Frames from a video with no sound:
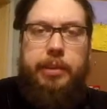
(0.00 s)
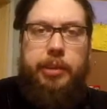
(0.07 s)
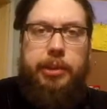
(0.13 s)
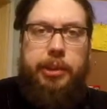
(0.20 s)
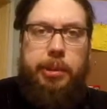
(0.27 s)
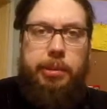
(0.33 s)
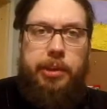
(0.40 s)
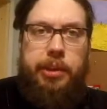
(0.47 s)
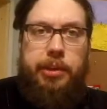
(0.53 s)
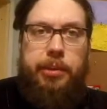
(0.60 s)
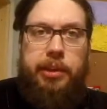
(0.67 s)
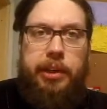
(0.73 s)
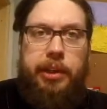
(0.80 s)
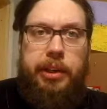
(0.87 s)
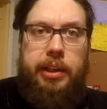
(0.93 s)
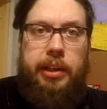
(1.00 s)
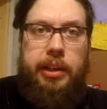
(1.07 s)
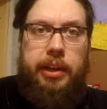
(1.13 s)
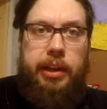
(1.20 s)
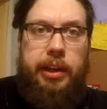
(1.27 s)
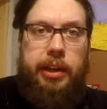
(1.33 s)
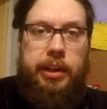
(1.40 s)
going to be doing
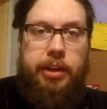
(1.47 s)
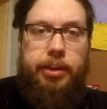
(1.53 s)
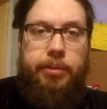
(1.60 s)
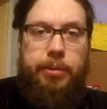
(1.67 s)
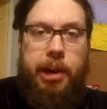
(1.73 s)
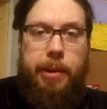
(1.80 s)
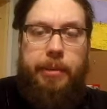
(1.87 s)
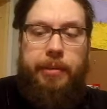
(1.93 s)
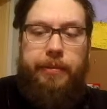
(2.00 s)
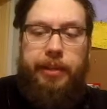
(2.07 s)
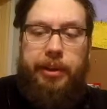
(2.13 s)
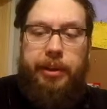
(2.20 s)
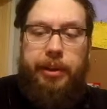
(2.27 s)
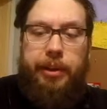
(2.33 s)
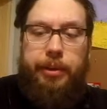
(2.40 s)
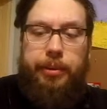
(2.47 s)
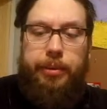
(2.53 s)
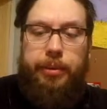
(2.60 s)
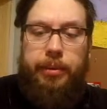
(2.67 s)
another ramen video.